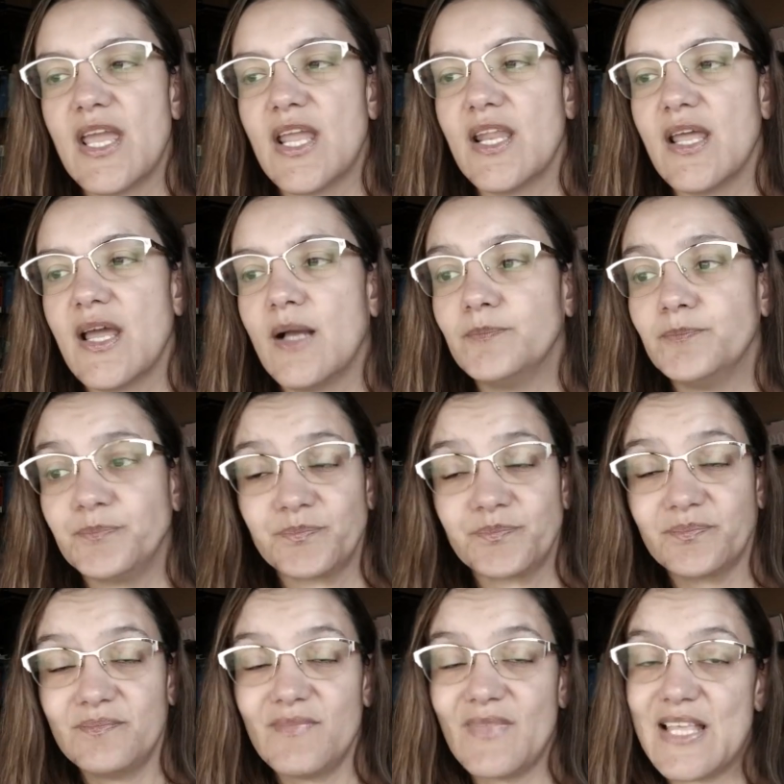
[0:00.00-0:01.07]
And
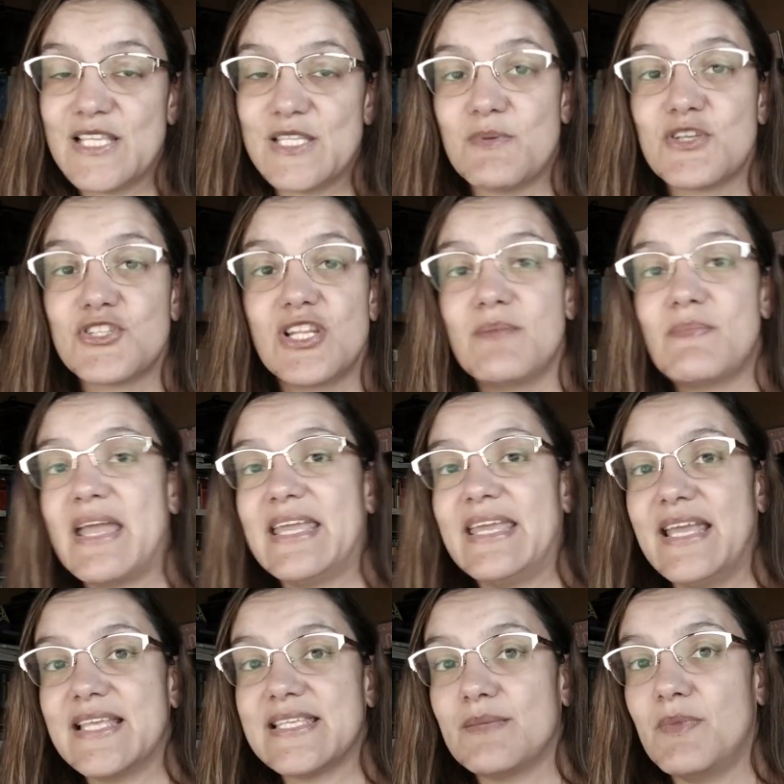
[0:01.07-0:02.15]
especially in my
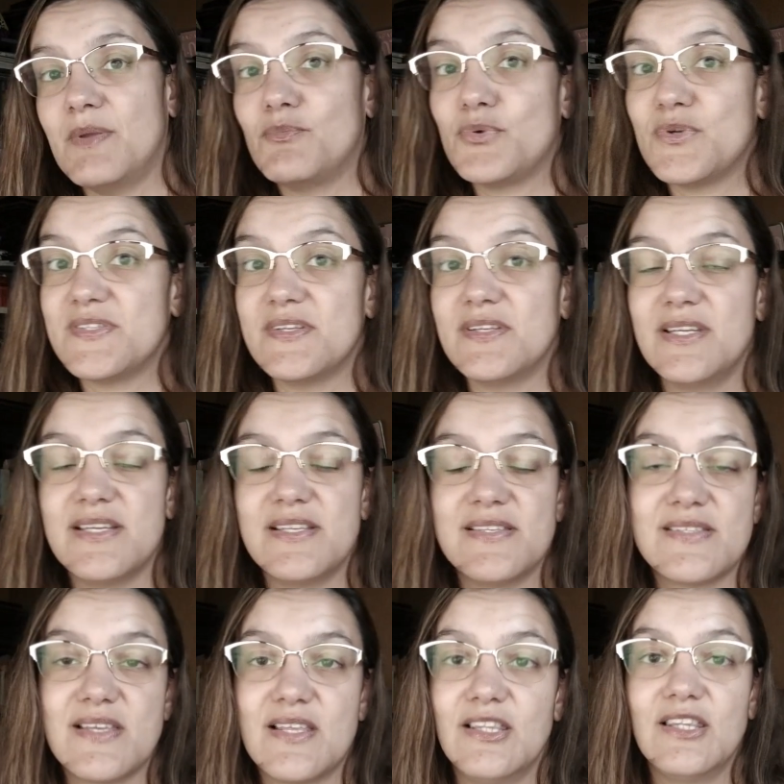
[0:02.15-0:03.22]
case, I mean,
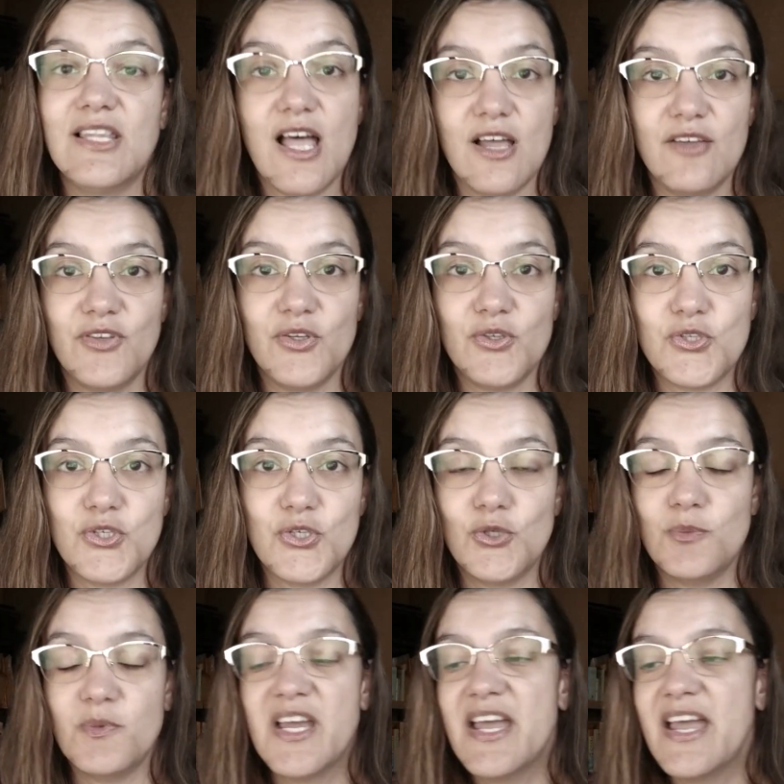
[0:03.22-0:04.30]
Brazilians love
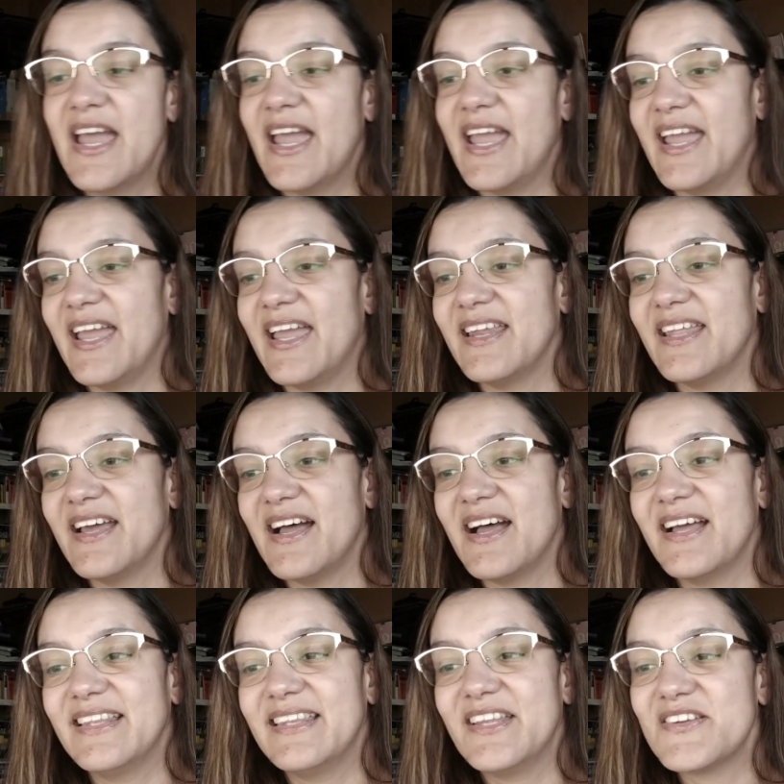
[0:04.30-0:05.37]
YouTube, and
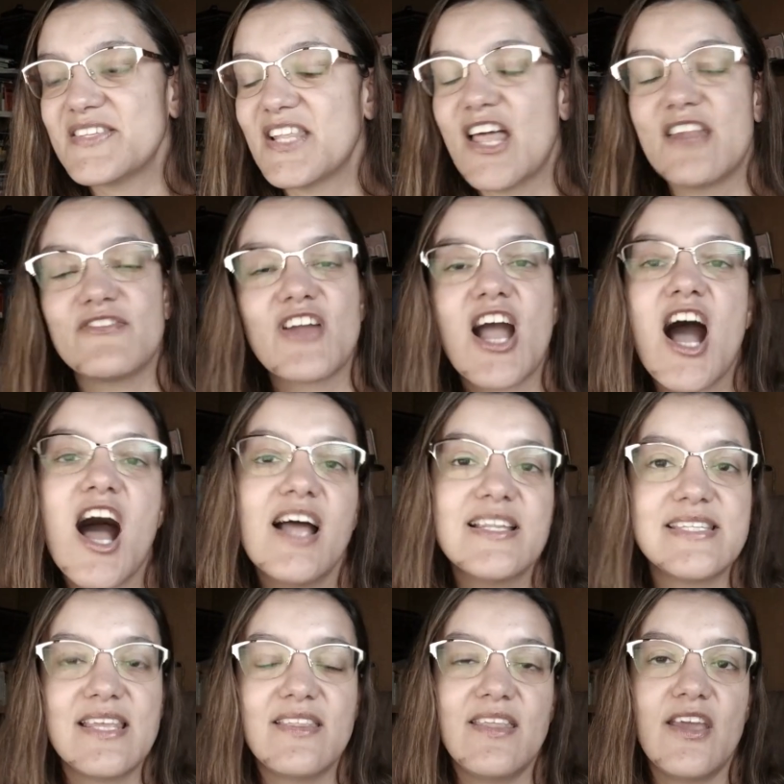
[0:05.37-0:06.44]
there's a lot of
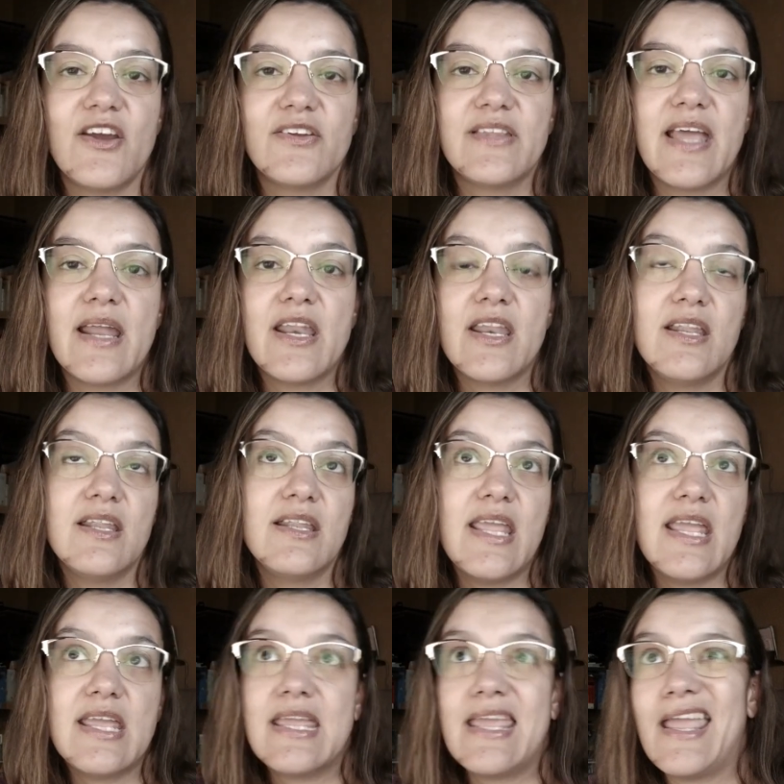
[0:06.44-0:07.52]
content there that
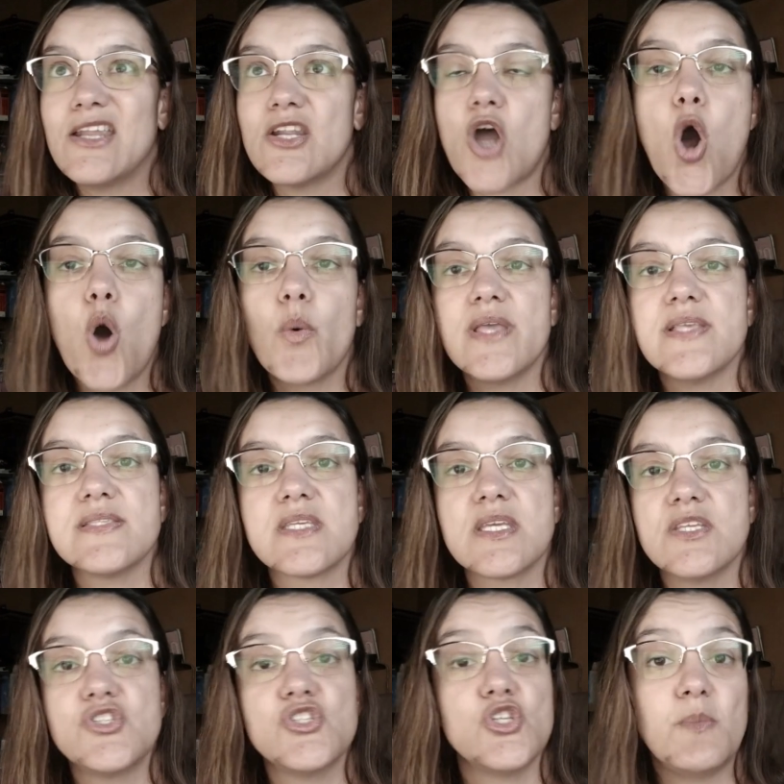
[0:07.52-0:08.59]
they can't always
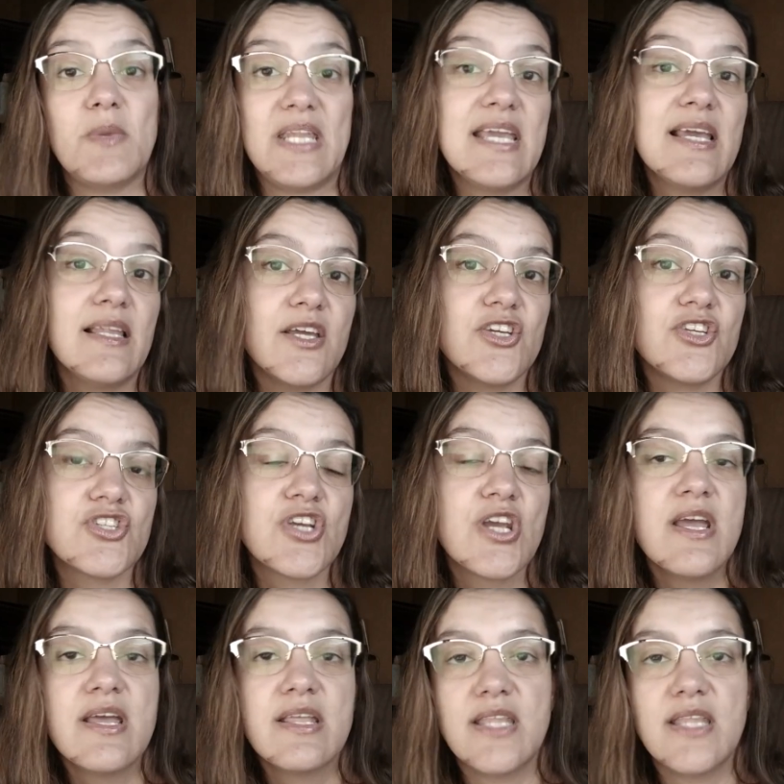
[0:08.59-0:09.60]
consume in English.